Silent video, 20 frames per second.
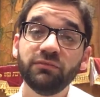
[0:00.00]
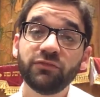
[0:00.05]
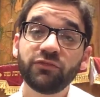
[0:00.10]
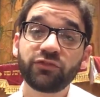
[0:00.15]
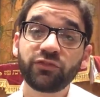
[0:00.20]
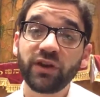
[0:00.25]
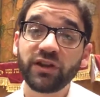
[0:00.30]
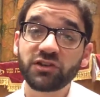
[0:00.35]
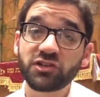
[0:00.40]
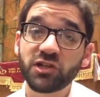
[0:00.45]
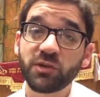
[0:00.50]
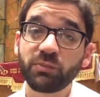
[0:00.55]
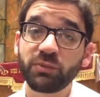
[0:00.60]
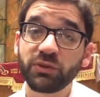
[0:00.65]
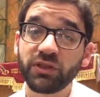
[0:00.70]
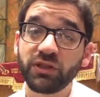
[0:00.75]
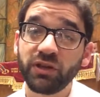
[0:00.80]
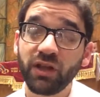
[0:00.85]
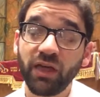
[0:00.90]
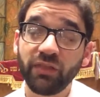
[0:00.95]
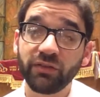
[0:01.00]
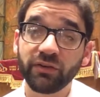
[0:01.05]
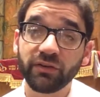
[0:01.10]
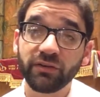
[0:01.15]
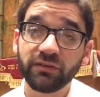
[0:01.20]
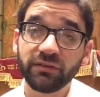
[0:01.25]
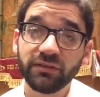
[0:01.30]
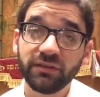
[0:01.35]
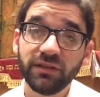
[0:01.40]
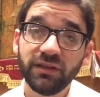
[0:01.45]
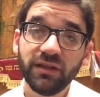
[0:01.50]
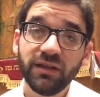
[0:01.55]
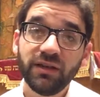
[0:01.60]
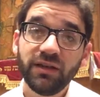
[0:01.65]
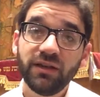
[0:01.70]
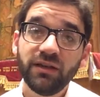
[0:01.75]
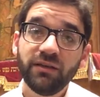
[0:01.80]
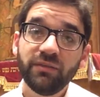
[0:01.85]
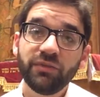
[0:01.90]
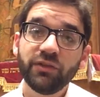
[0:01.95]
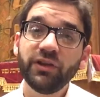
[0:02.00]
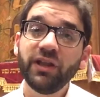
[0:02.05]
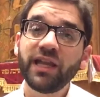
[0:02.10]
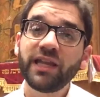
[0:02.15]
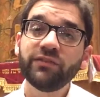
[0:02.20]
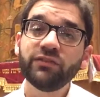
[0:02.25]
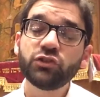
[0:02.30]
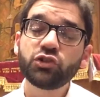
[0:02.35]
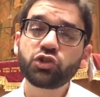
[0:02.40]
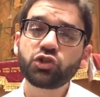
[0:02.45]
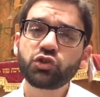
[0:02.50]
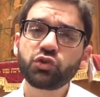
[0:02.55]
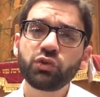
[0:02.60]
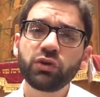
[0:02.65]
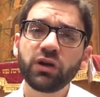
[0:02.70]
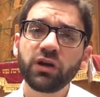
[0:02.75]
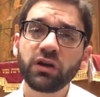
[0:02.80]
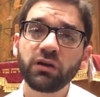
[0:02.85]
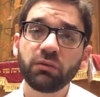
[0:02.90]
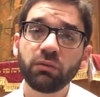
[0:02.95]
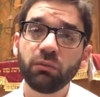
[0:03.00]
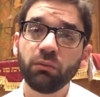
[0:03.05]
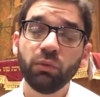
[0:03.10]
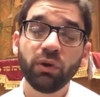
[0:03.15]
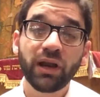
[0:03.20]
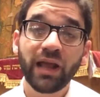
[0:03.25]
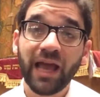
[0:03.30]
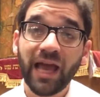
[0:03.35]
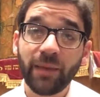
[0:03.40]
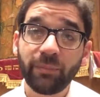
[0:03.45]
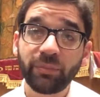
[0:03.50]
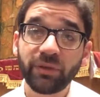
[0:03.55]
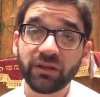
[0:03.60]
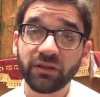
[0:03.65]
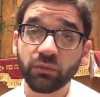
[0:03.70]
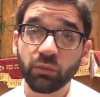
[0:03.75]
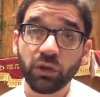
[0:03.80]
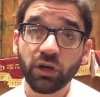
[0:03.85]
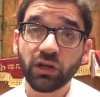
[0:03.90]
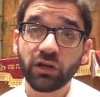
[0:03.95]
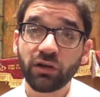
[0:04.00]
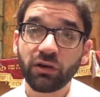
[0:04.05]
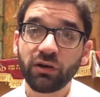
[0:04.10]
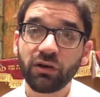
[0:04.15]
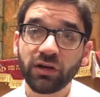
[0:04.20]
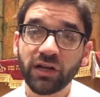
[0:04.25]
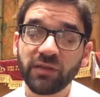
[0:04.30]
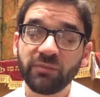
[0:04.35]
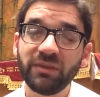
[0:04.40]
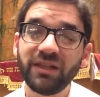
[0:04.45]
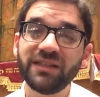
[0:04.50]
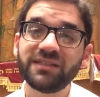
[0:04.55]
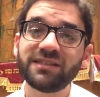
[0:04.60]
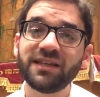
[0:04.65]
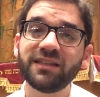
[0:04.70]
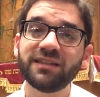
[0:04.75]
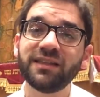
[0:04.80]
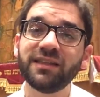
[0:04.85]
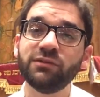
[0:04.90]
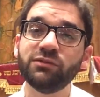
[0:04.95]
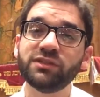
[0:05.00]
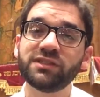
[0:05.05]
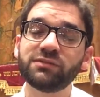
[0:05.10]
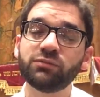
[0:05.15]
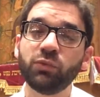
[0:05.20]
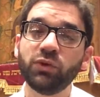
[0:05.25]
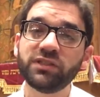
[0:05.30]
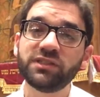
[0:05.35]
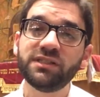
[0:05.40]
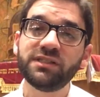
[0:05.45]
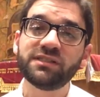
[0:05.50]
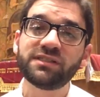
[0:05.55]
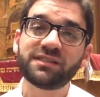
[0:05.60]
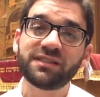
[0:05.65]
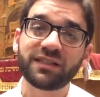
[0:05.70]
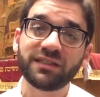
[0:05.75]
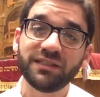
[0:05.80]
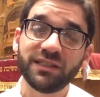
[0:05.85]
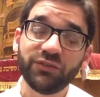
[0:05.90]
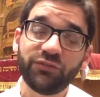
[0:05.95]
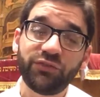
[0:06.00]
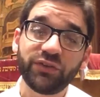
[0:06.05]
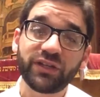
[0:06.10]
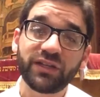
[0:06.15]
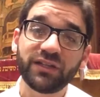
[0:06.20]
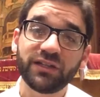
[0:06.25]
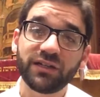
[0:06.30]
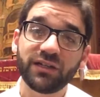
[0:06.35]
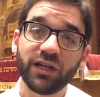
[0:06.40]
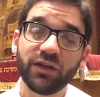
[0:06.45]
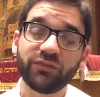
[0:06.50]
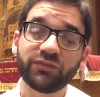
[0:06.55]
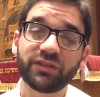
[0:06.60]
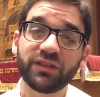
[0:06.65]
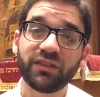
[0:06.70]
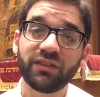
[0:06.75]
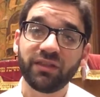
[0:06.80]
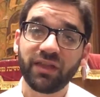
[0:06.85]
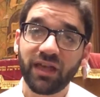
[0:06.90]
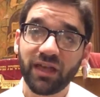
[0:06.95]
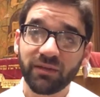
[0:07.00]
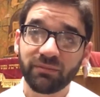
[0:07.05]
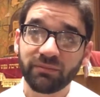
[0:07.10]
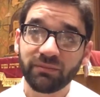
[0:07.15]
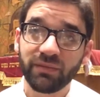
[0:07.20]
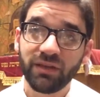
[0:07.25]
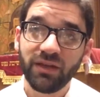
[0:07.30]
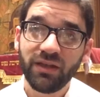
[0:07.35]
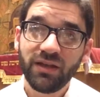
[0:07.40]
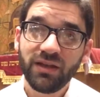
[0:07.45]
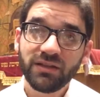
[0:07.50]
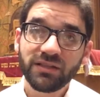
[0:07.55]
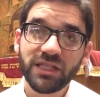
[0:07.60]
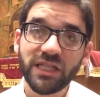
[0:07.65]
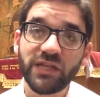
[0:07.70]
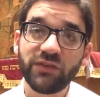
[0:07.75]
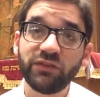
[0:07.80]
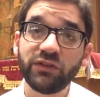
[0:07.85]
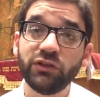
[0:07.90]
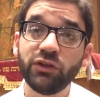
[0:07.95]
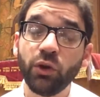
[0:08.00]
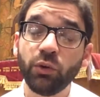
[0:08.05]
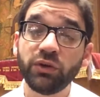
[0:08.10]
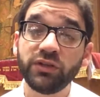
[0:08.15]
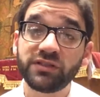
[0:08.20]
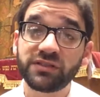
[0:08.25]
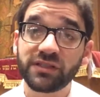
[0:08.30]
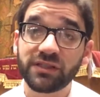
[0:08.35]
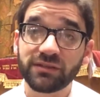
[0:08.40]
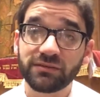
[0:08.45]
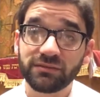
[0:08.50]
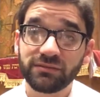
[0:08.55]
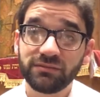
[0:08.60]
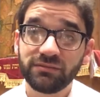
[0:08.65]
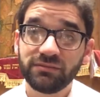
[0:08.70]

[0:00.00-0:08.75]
friendship with another, they're not even sure what happened, what occurred. It means that it wasn't significant enough to them to even notice it.